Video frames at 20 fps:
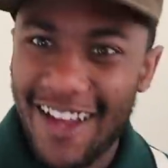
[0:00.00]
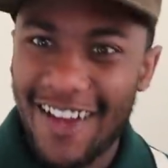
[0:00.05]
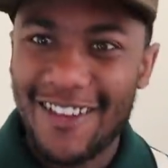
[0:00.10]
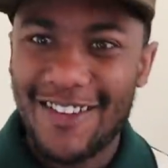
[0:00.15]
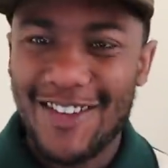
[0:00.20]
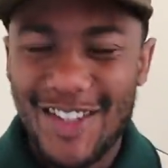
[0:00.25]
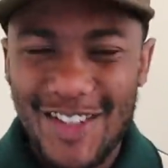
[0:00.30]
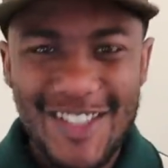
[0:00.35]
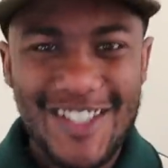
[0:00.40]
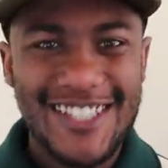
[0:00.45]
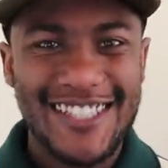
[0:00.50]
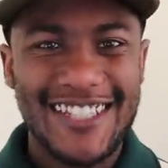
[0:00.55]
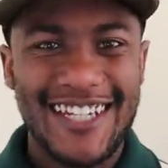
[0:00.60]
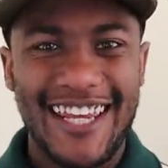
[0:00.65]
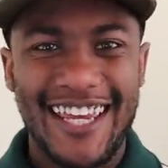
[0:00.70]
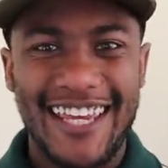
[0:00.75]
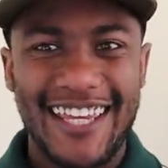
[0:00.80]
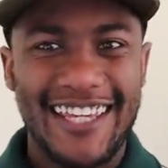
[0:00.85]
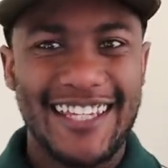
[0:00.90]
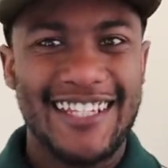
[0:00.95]
y'all doing
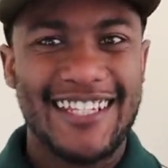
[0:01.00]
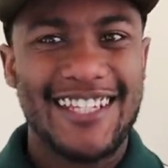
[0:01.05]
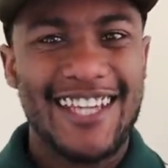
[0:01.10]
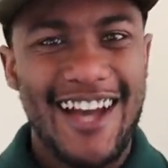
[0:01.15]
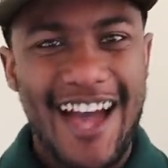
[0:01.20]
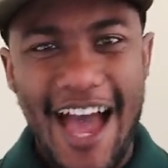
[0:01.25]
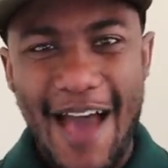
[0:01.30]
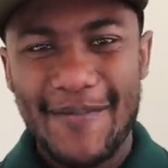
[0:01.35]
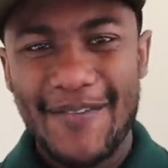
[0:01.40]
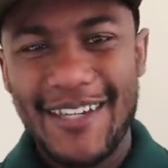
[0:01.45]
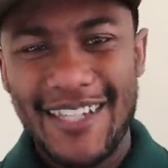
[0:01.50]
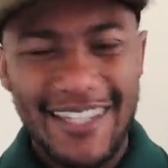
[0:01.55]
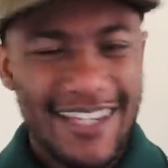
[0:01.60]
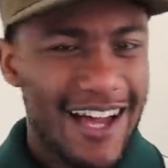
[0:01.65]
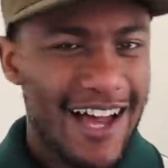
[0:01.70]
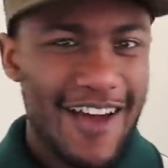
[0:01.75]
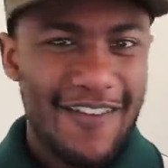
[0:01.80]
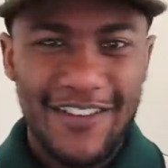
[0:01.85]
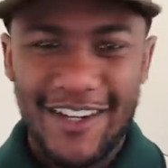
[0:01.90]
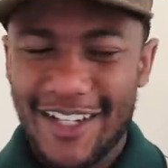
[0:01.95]
today? Y'all happy?
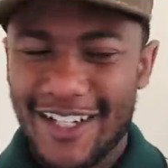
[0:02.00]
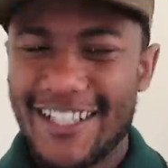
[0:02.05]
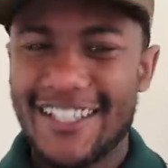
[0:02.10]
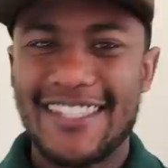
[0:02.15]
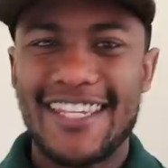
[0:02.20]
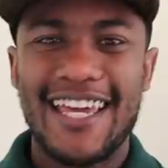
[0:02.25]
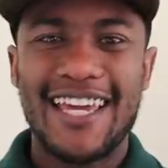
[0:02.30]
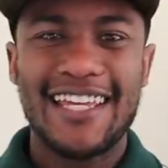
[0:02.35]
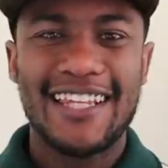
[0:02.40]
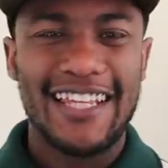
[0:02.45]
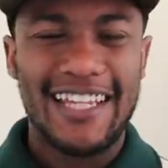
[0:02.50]
Y'all having a good day?